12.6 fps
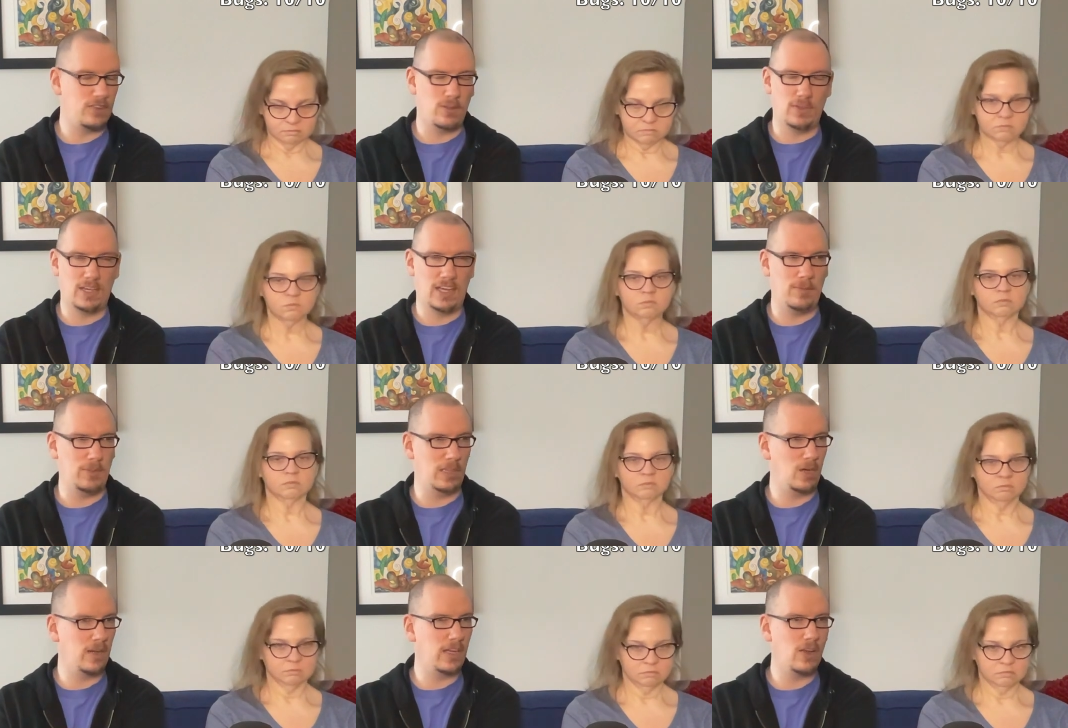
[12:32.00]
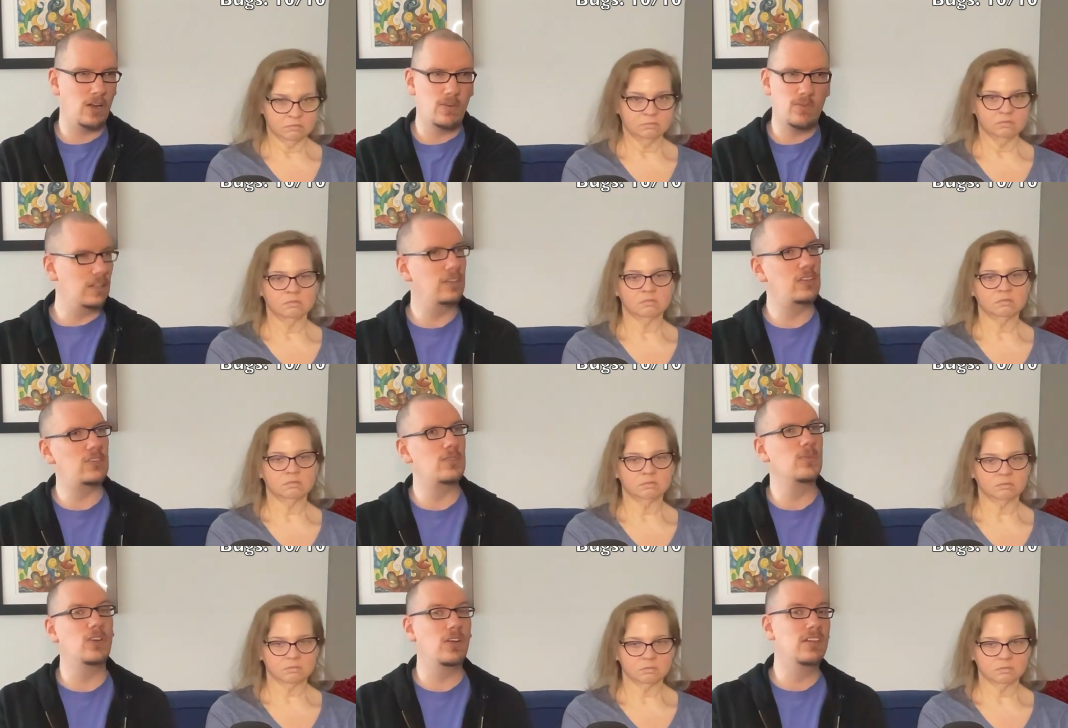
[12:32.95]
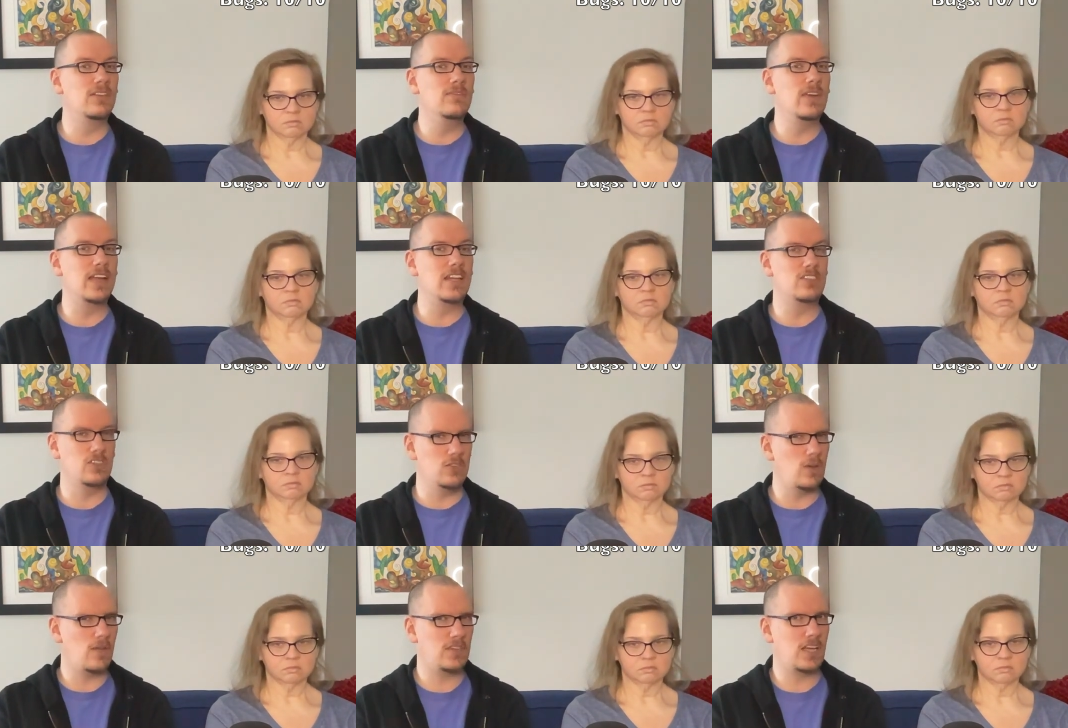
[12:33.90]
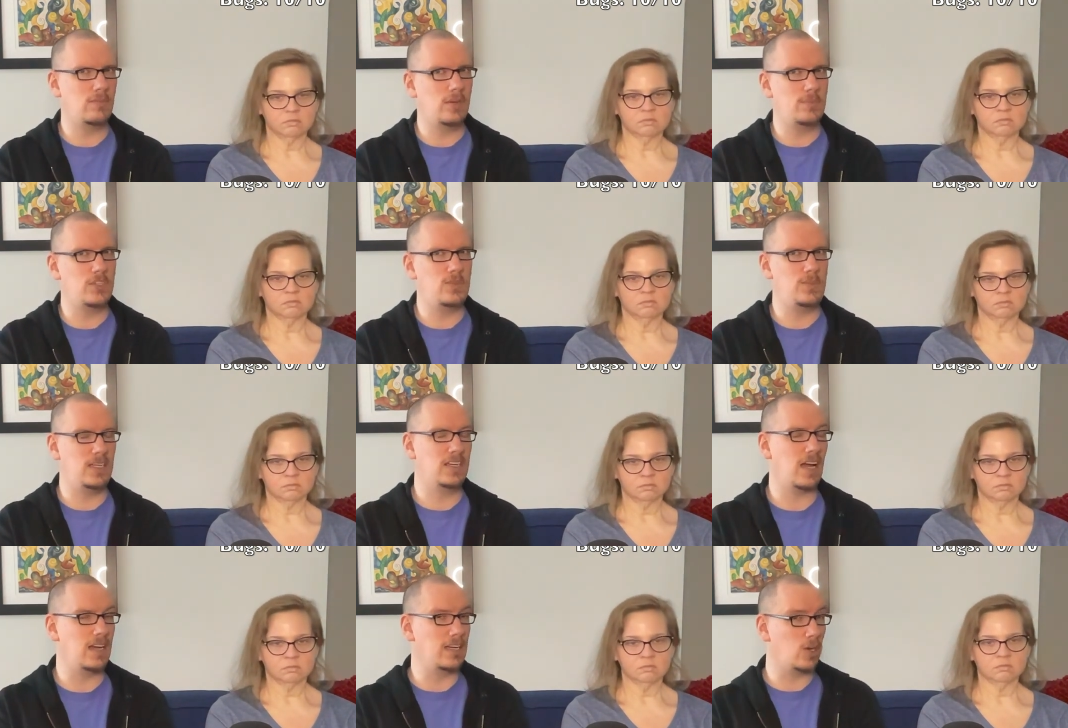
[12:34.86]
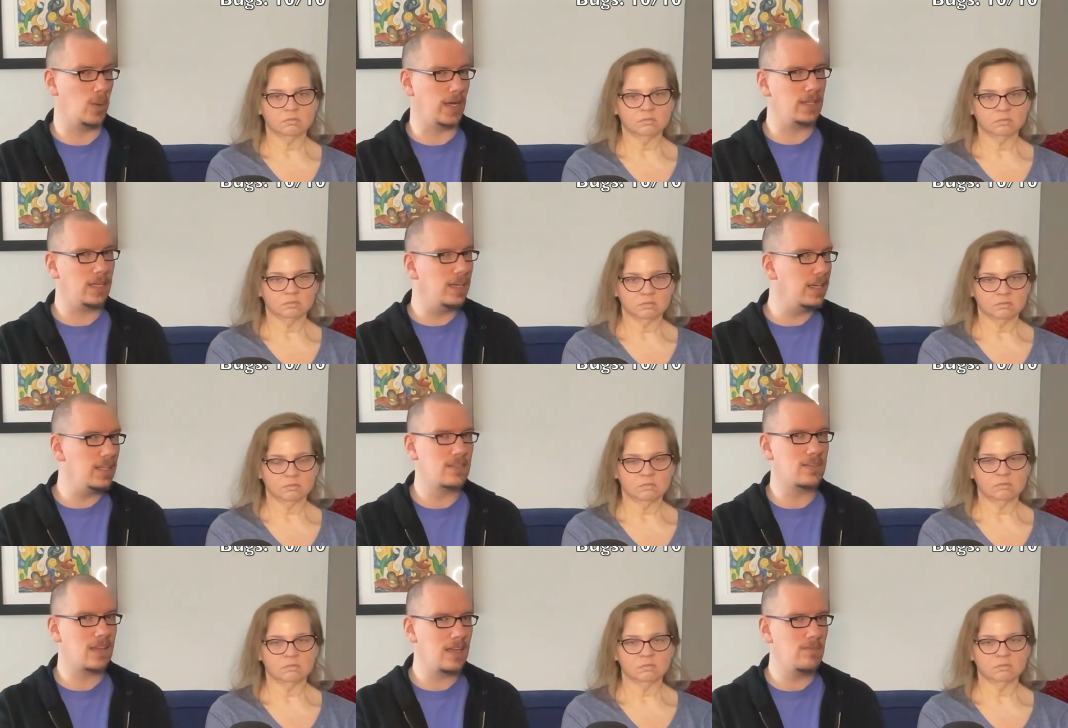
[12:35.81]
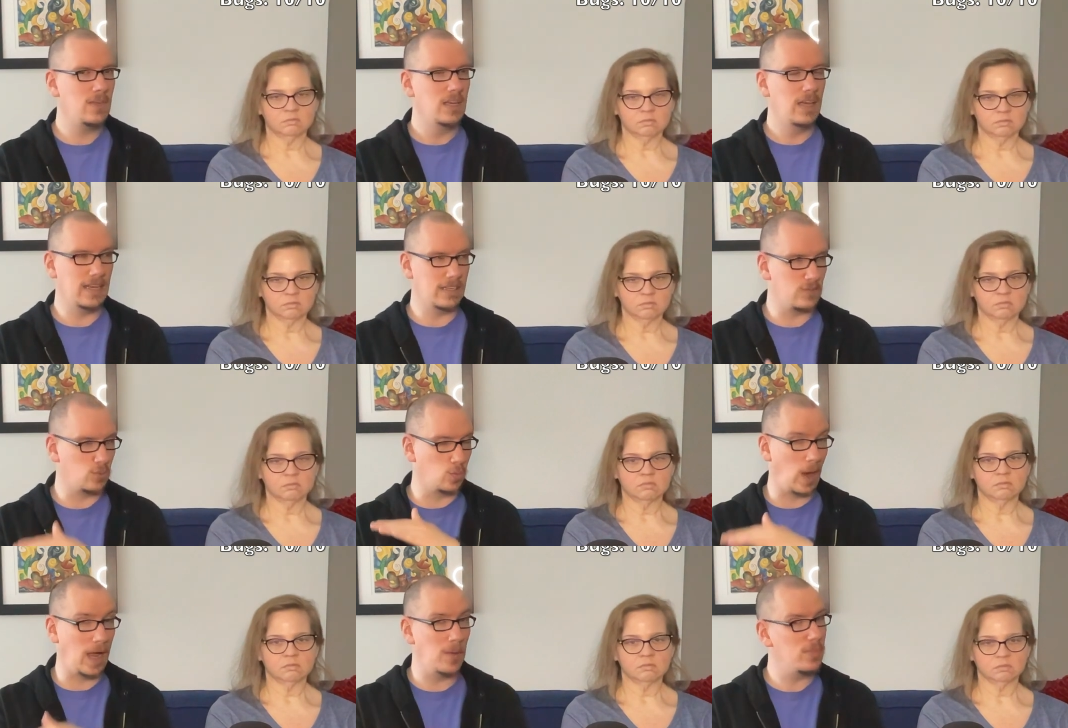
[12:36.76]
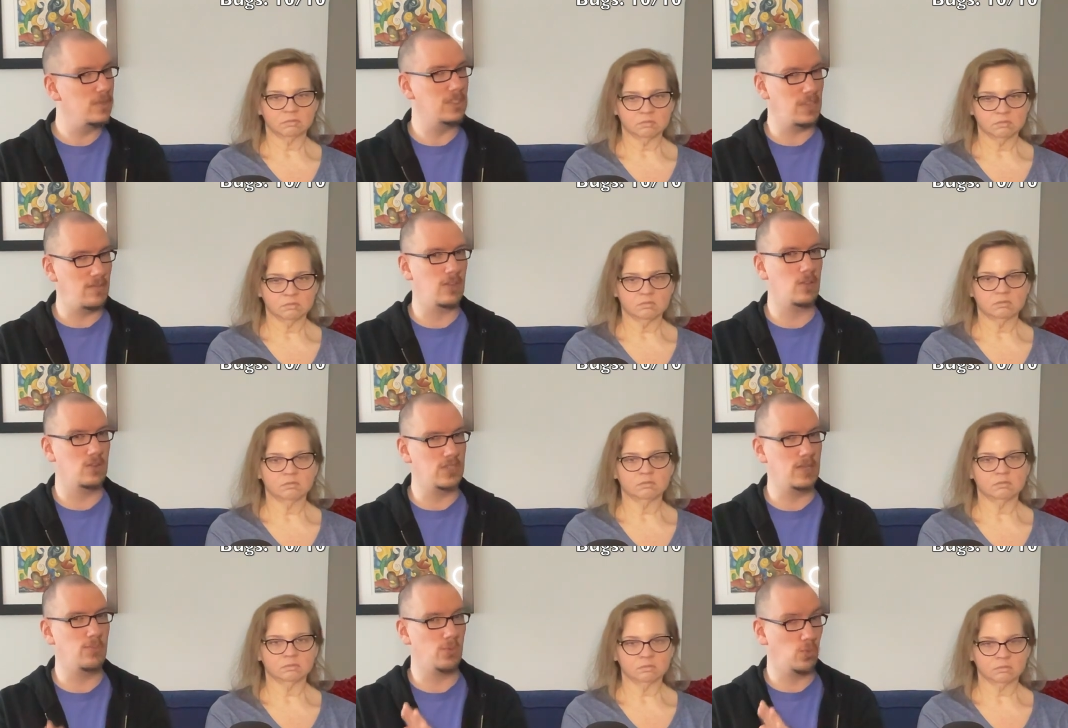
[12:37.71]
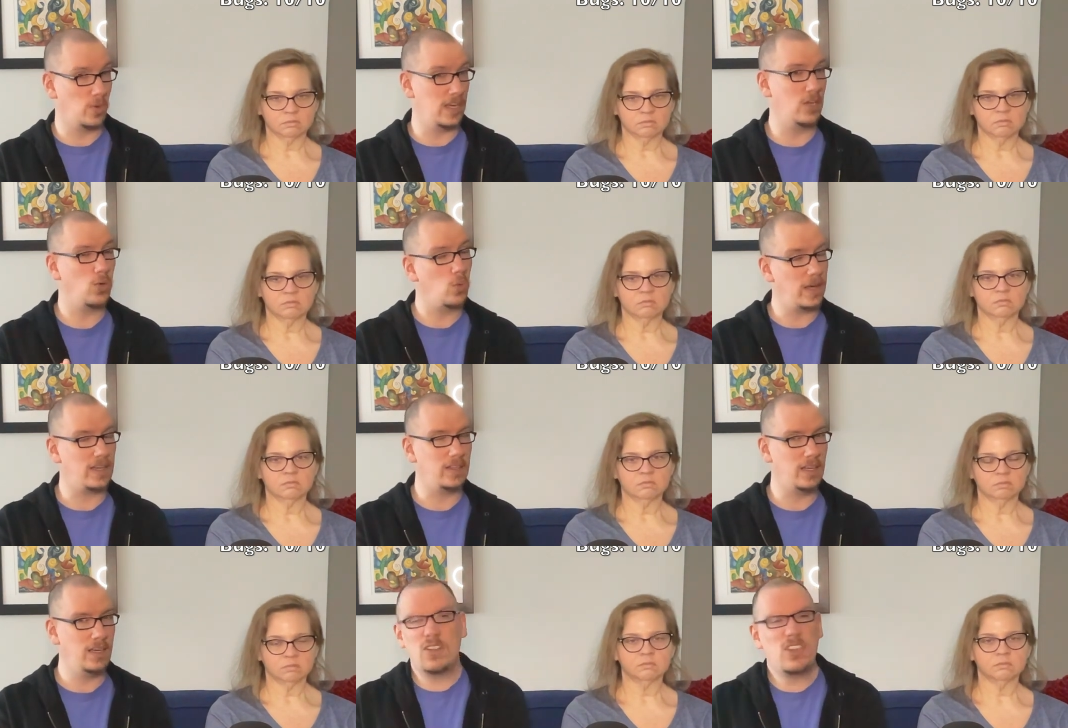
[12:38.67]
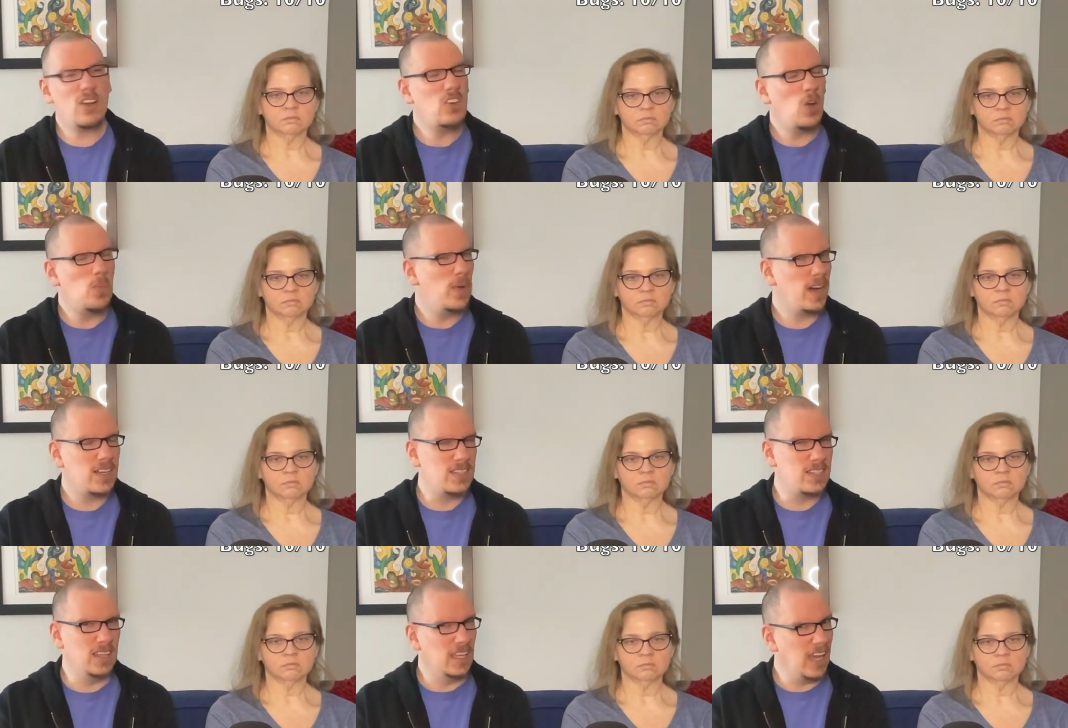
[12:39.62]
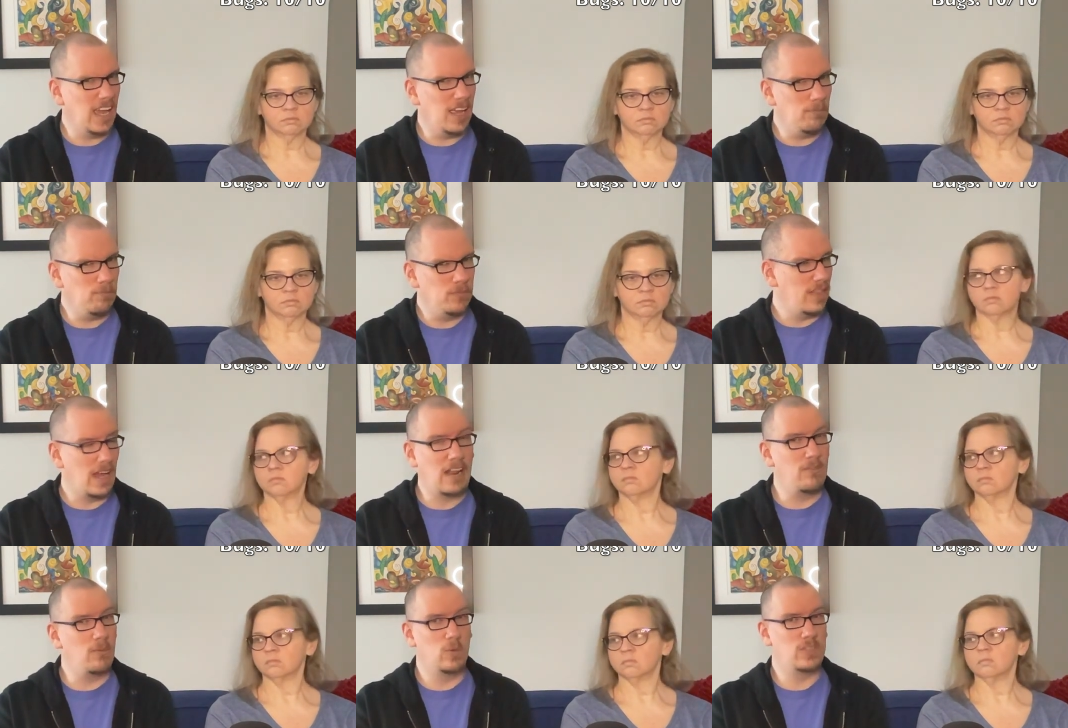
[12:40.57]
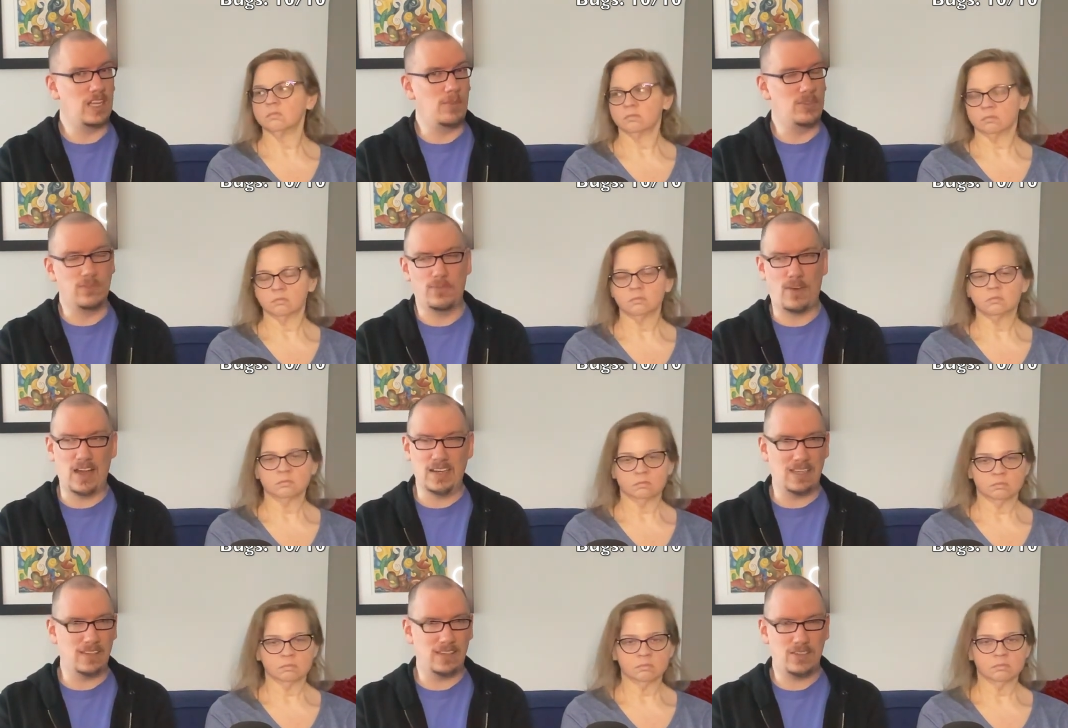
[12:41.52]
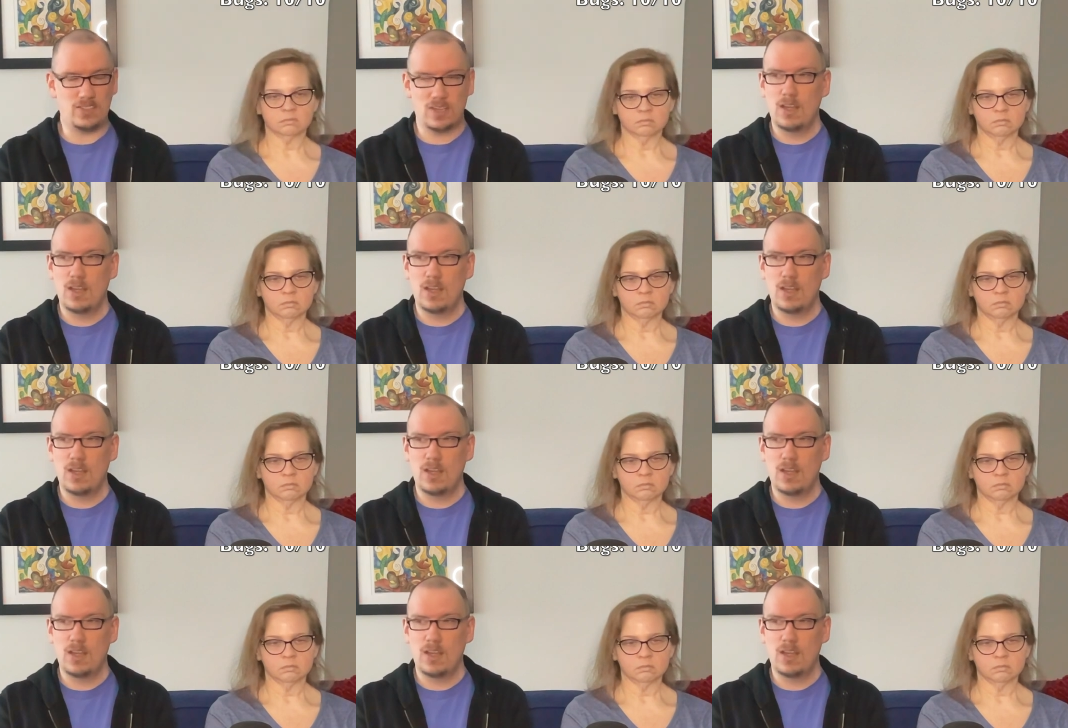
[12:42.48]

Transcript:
Speaker 1: through the game, the learning curve. There's some good conveyance. You do have to come up to speed kind of quickly in this game. It does ramp difficulty pretty quickly. There are no bugs in the game that I was able to find at least